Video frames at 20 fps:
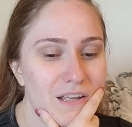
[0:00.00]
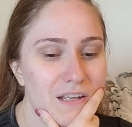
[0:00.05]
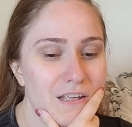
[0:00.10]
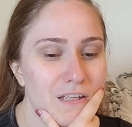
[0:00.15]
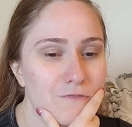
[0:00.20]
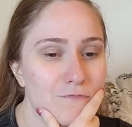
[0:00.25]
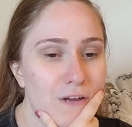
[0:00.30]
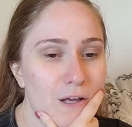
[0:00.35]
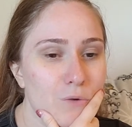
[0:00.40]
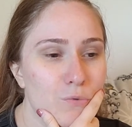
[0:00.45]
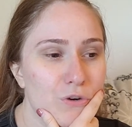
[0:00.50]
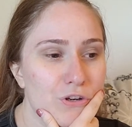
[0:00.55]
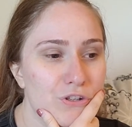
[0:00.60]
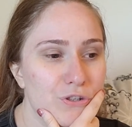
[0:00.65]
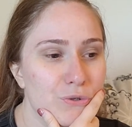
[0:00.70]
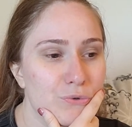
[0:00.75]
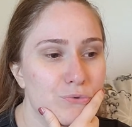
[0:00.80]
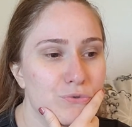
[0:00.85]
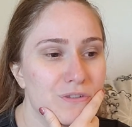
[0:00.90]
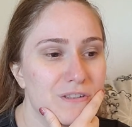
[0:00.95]
If I were
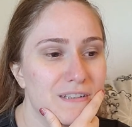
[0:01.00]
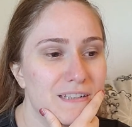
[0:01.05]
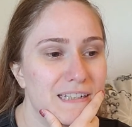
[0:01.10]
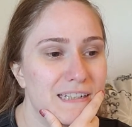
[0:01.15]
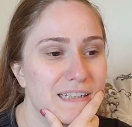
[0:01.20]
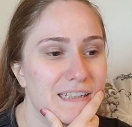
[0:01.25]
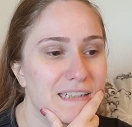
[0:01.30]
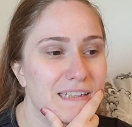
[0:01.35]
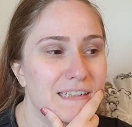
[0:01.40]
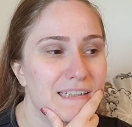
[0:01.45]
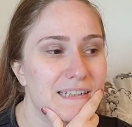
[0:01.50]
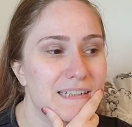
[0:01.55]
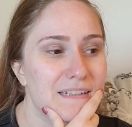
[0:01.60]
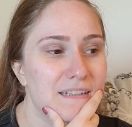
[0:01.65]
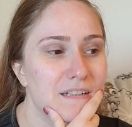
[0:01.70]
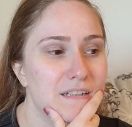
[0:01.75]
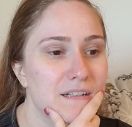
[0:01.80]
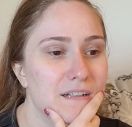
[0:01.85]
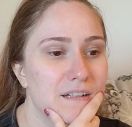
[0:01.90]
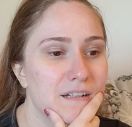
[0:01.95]
to see it
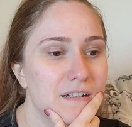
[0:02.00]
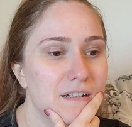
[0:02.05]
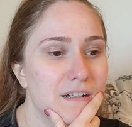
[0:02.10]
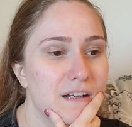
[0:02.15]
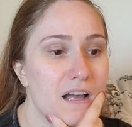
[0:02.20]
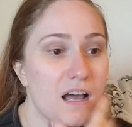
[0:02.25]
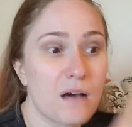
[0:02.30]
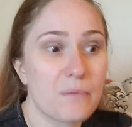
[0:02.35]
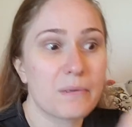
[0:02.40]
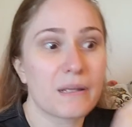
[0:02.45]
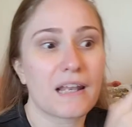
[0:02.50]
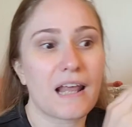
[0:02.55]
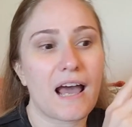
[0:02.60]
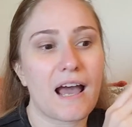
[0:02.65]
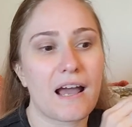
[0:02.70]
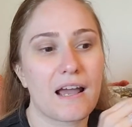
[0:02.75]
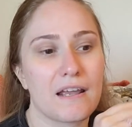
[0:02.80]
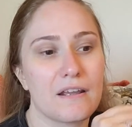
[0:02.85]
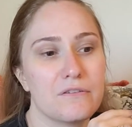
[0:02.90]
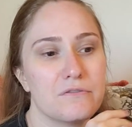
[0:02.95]
come
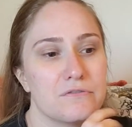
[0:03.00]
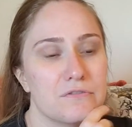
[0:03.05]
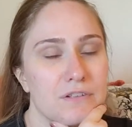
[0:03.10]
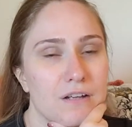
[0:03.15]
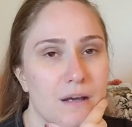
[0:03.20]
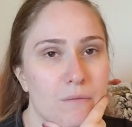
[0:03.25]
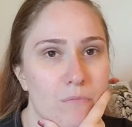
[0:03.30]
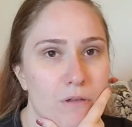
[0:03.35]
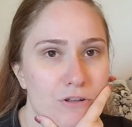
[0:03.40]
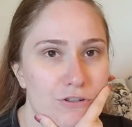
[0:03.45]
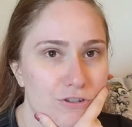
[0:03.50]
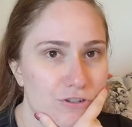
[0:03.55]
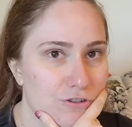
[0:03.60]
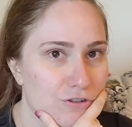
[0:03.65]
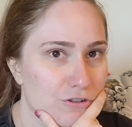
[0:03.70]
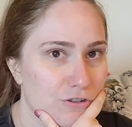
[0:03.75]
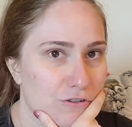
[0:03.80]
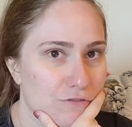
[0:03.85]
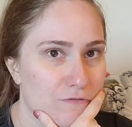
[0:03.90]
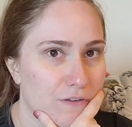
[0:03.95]
alive, I'm not
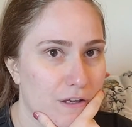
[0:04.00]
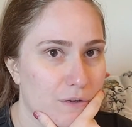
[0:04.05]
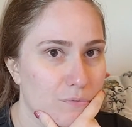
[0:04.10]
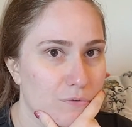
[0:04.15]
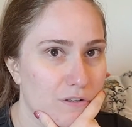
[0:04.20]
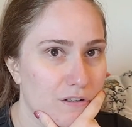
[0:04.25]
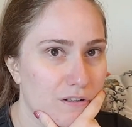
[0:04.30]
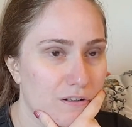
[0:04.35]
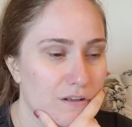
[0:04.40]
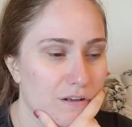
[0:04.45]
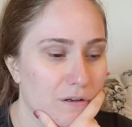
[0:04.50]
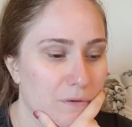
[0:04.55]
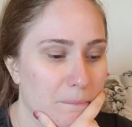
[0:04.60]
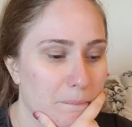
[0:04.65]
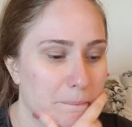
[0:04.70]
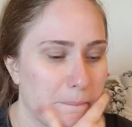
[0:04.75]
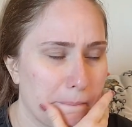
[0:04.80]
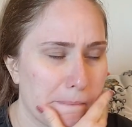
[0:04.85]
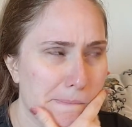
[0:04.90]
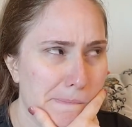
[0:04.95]
sure if I would
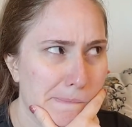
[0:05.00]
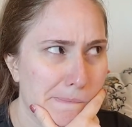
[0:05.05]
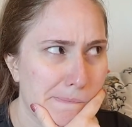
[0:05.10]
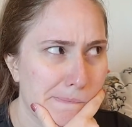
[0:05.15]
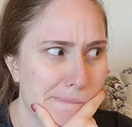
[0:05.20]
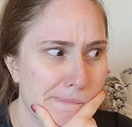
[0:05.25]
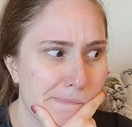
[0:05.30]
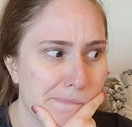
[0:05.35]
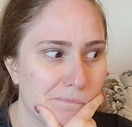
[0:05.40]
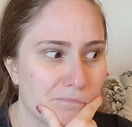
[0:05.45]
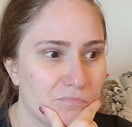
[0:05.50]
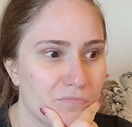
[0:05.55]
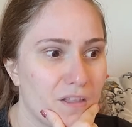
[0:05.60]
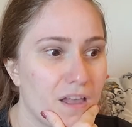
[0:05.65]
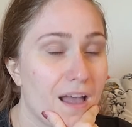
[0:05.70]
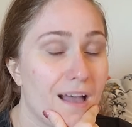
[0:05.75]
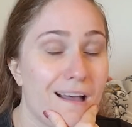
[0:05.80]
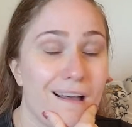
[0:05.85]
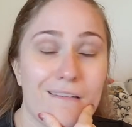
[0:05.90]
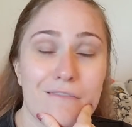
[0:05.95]

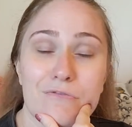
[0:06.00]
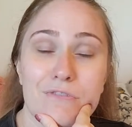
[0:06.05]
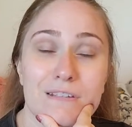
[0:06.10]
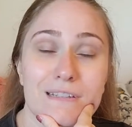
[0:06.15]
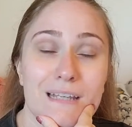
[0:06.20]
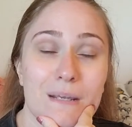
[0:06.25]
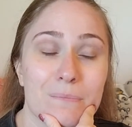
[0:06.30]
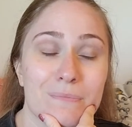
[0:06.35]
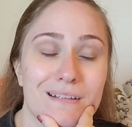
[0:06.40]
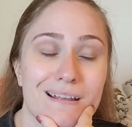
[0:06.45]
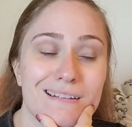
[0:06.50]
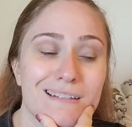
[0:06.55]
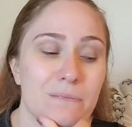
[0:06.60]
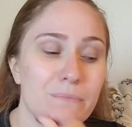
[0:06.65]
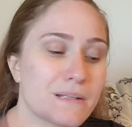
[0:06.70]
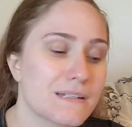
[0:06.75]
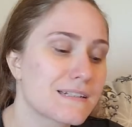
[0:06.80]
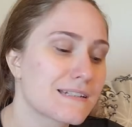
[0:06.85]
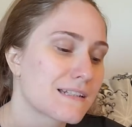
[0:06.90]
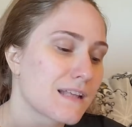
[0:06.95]
have the same
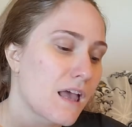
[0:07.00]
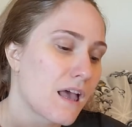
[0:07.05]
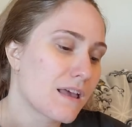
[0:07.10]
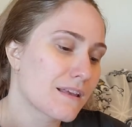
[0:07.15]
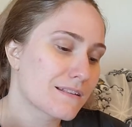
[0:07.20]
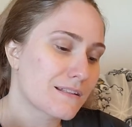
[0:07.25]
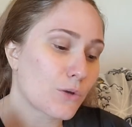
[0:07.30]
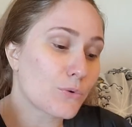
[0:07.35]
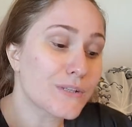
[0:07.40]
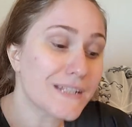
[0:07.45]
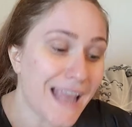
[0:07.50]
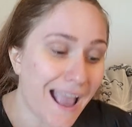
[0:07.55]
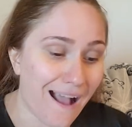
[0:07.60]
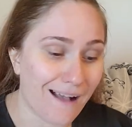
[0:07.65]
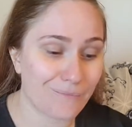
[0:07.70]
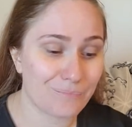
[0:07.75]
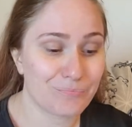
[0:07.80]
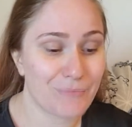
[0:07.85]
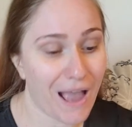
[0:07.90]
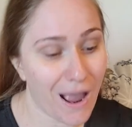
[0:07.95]
sentiments. So yeah,
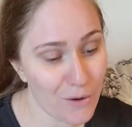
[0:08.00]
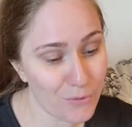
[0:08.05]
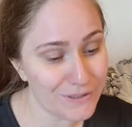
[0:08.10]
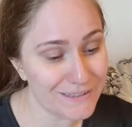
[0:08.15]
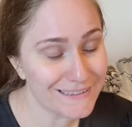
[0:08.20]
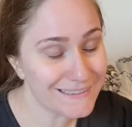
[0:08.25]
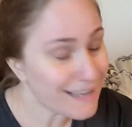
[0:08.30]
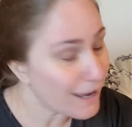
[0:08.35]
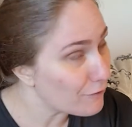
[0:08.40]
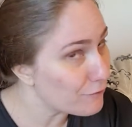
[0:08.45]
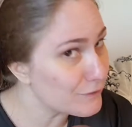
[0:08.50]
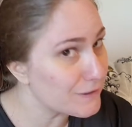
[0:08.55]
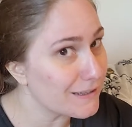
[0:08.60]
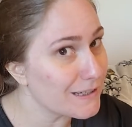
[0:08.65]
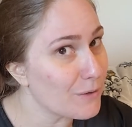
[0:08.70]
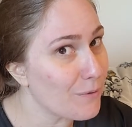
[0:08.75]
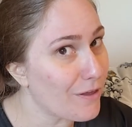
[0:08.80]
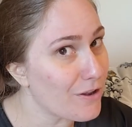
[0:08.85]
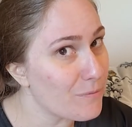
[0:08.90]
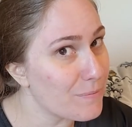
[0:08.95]
I would
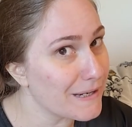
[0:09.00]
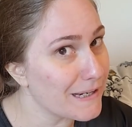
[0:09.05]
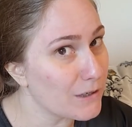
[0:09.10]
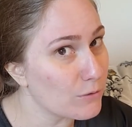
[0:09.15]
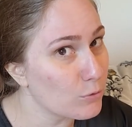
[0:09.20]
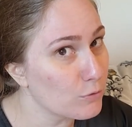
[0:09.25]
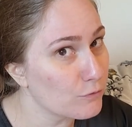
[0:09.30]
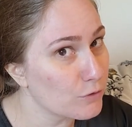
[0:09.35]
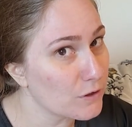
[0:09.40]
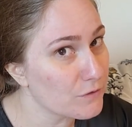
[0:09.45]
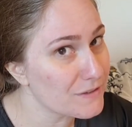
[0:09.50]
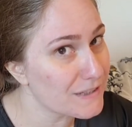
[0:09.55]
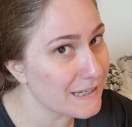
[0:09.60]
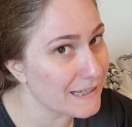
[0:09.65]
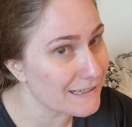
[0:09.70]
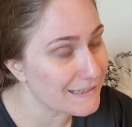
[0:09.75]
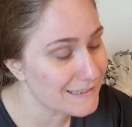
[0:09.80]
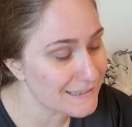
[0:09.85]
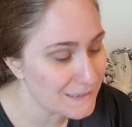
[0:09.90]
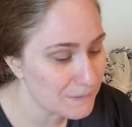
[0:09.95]
definitely rather be in a room full of
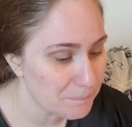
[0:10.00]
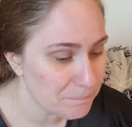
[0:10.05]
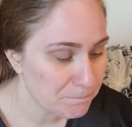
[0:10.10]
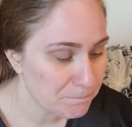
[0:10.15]
snakes.